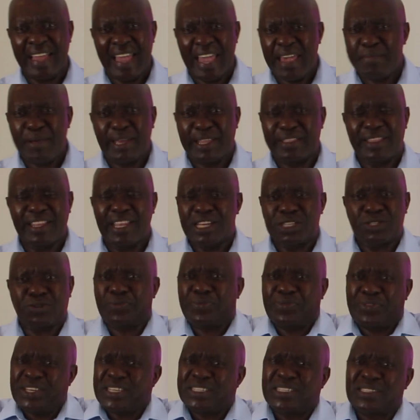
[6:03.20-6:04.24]
Amen. So
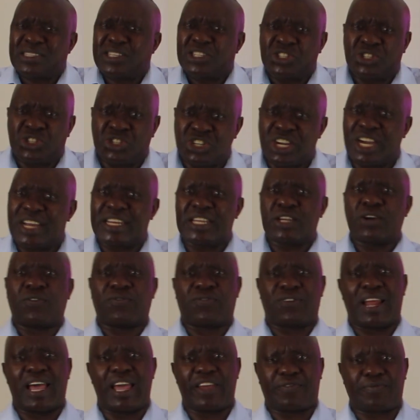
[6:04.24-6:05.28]
this is the journey
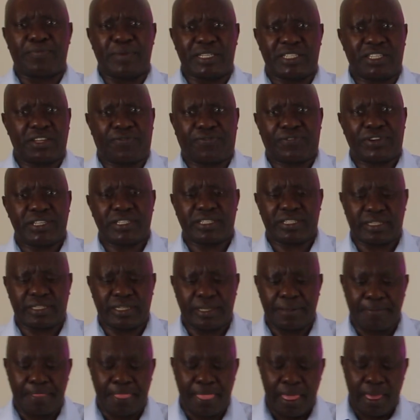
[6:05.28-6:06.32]
of life, my dear
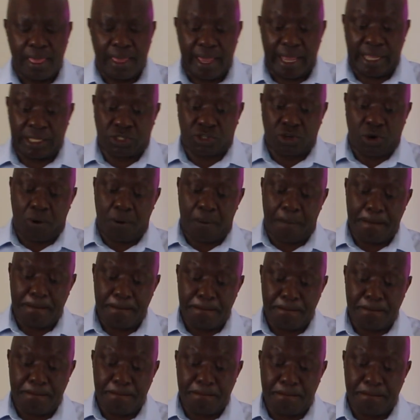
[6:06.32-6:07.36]
friends. And so
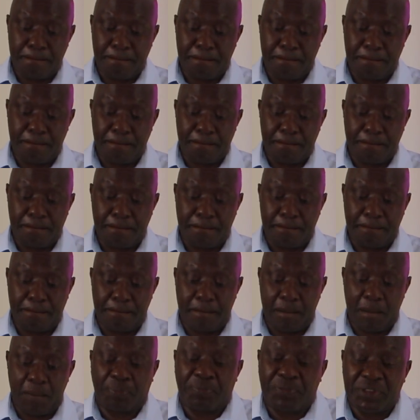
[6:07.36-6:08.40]

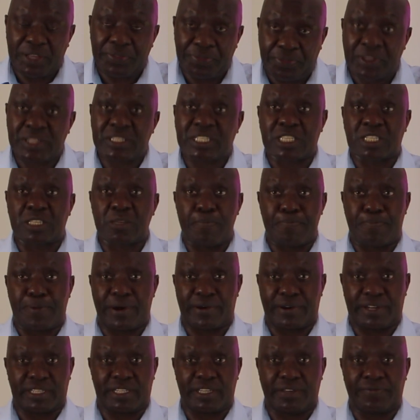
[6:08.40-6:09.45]
this is
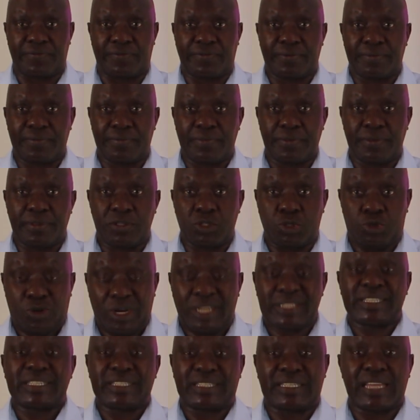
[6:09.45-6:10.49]
imperative to
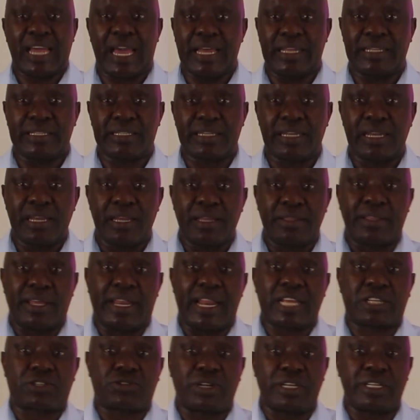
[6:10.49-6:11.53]
understand that
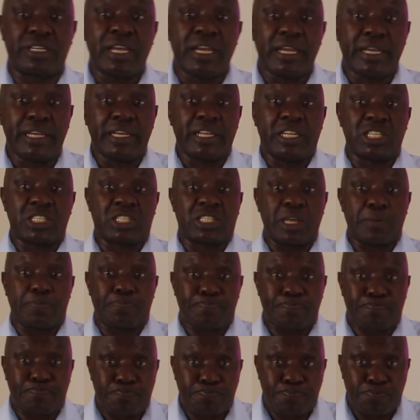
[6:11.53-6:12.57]
actually it is the
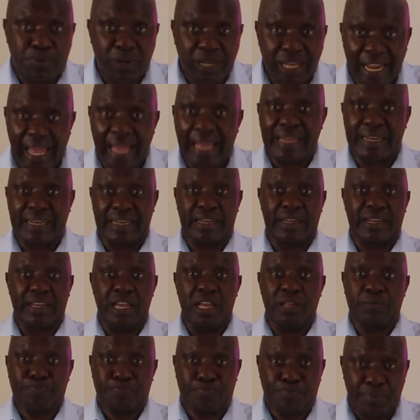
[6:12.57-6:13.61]
plan
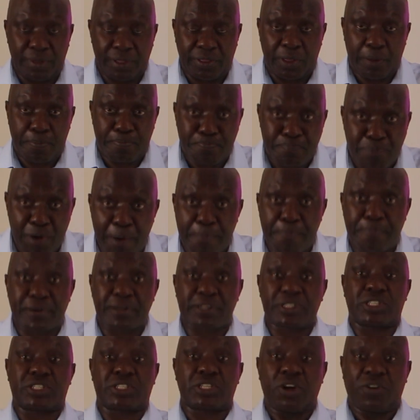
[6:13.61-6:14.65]
and the
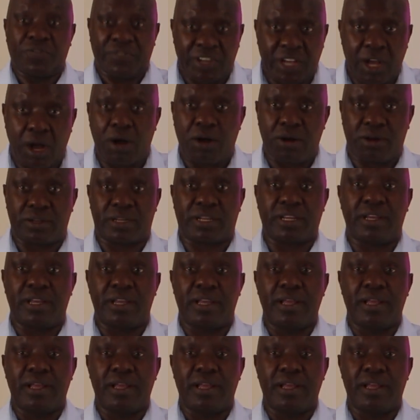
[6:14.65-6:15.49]
purpose of God